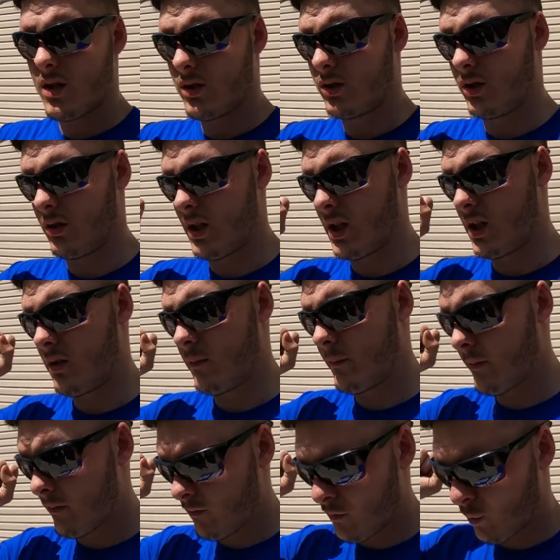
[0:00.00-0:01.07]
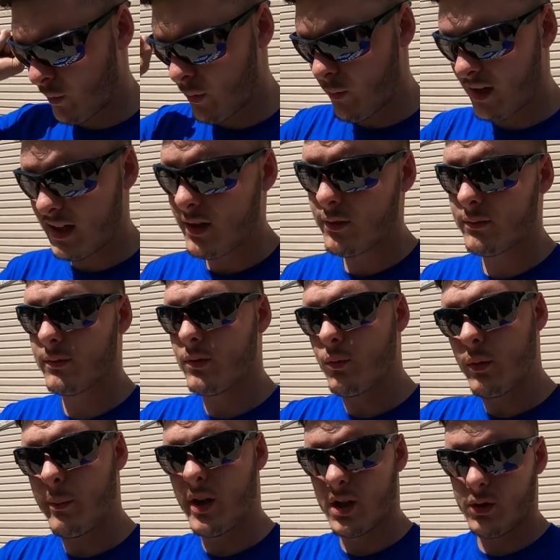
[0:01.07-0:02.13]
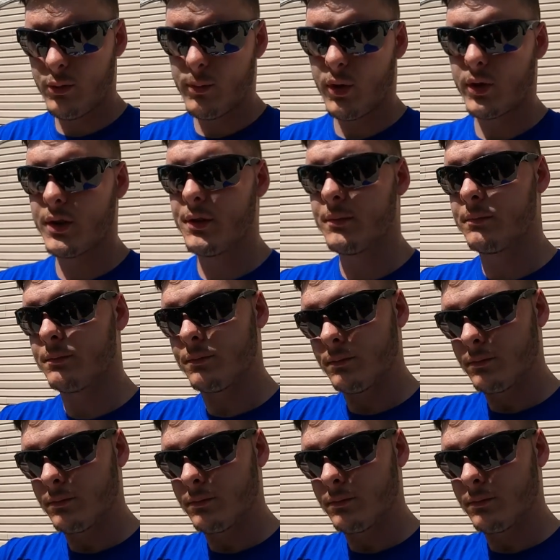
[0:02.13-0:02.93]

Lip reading: So then we went out, we bought a new motor,